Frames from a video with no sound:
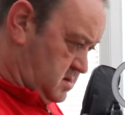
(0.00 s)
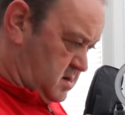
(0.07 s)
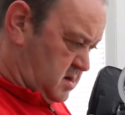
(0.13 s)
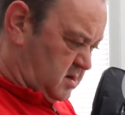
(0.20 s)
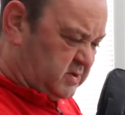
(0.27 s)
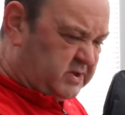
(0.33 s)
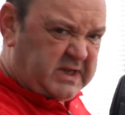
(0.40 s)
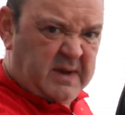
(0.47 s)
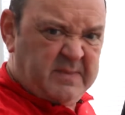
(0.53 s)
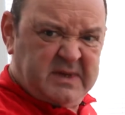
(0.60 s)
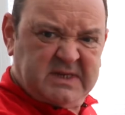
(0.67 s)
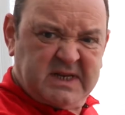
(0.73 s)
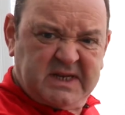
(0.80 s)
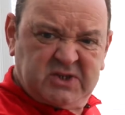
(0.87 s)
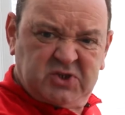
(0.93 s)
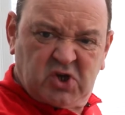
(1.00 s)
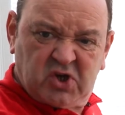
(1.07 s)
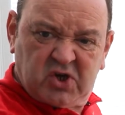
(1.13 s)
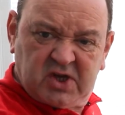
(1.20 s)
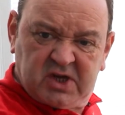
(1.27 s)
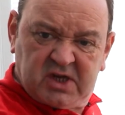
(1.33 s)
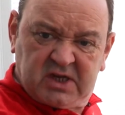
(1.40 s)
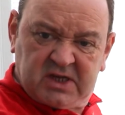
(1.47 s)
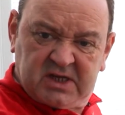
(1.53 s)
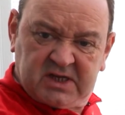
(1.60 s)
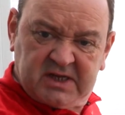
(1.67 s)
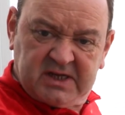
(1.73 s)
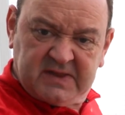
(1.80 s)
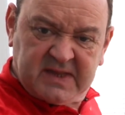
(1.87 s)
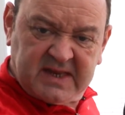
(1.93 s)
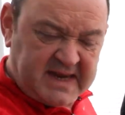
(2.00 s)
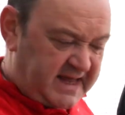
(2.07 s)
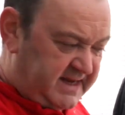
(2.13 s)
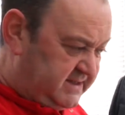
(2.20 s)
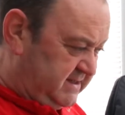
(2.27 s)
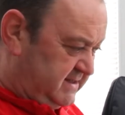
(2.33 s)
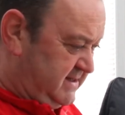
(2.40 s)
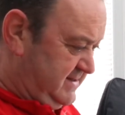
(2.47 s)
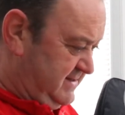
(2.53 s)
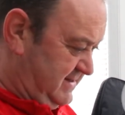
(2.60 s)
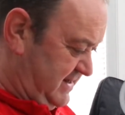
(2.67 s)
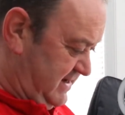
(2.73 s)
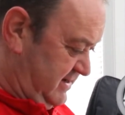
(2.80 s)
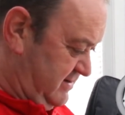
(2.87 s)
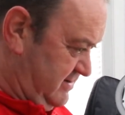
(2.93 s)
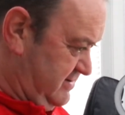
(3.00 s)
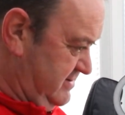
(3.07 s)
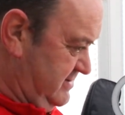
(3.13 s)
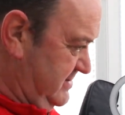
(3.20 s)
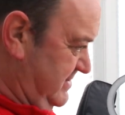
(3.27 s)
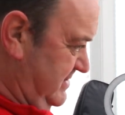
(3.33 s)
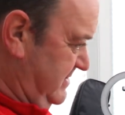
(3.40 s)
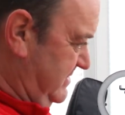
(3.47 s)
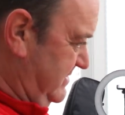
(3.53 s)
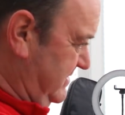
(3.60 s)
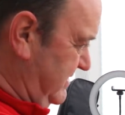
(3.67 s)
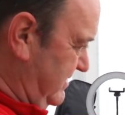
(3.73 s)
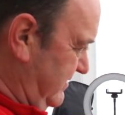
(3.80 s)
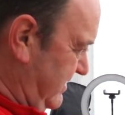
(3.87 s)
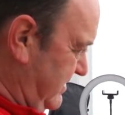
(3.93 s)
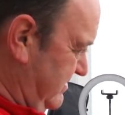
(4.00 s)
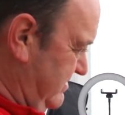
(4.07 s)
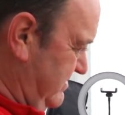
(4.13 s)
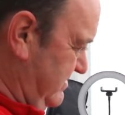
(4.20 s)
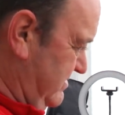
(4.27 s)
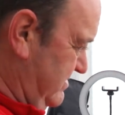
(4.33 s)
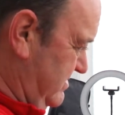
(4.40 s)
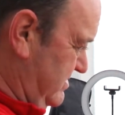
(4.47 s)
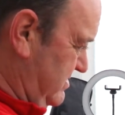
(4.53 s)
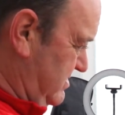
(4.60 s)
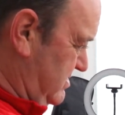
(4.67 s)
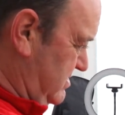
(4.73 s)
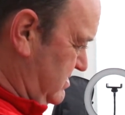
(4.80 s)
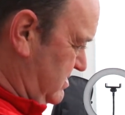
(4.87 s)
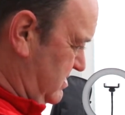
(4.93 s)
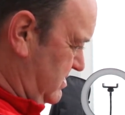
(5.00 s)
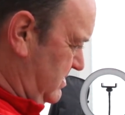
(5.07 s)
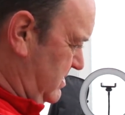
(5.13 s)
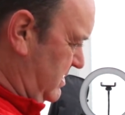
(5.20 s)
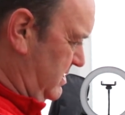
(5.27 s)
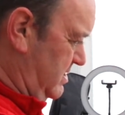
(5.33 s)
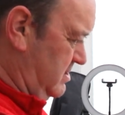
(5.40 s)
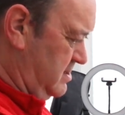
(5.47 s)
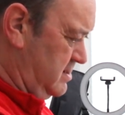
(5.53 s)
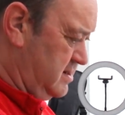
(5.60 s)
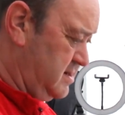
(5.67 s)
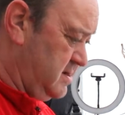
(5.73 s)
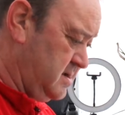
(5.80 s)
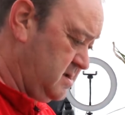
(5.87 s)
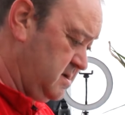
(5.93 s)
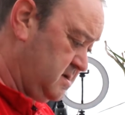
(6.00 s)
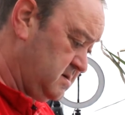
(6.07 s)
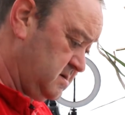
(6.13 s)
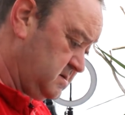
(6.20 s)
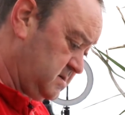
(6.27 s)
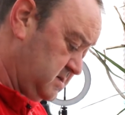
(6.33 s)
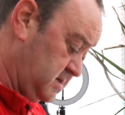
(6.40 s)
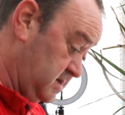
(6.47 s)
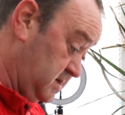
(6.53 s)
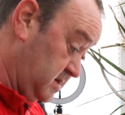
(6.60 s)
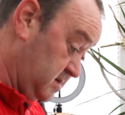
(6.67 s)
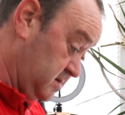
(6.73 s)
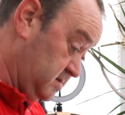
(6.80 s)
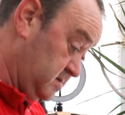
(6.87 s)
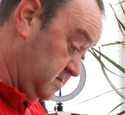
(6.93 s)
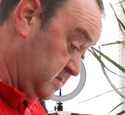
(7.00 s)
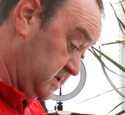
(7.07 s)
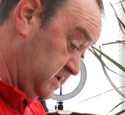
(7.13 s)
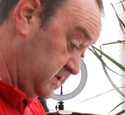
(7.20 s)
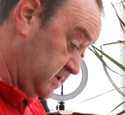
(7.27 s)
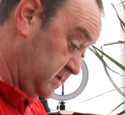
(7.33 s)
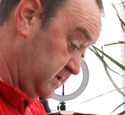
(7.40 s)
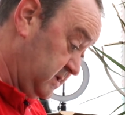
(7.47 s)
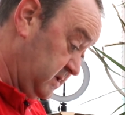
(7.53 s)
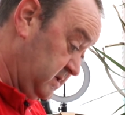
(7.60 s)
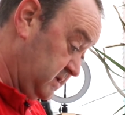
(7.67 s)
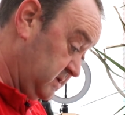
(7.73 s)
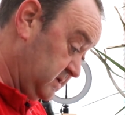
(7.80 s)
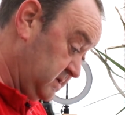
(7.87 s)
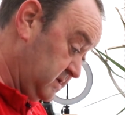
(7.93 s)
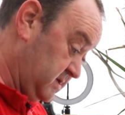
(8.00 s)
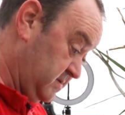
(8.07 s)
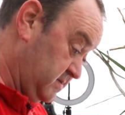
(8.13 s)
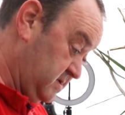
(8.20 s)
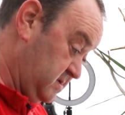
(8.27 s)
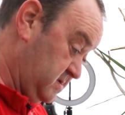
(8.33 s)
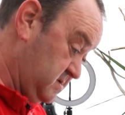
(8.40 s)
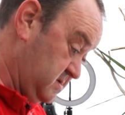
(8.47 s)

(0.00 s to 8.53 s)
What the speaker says: I should get my t-shirt in the lens. There we go. And then turn it on, which I think is that one.